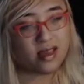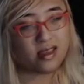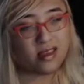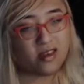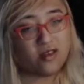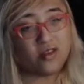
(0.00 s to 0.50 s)

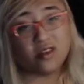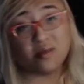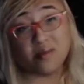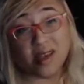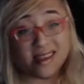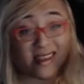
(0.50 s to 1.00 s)
you're
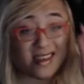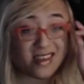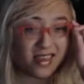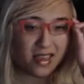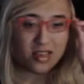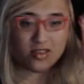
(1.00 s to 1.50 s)
basically
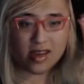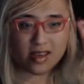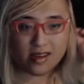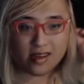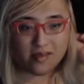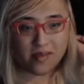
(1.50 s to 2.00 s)
just enjoy it.
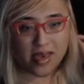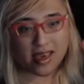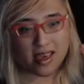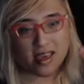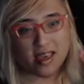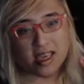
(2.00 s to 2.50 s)
You're at your peak.
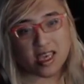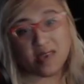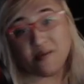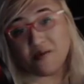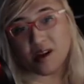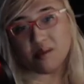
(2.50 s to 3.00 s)

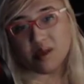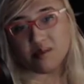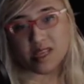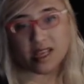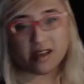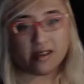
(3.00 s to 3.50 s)
Keep farming
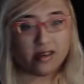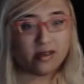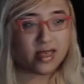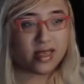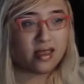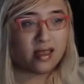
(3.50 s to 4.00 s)

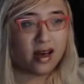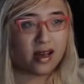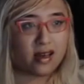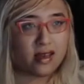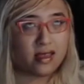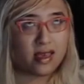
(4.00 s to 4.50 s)
materials,
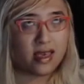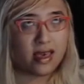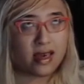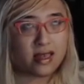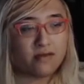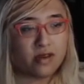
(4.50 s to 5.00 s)
unlock the
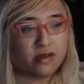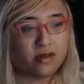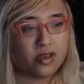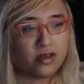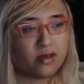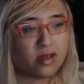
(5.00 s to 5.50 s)
EX Road
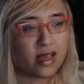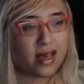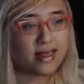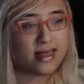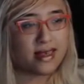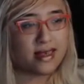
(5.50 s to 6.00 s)
2
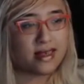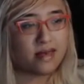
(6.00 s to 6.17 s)
classes,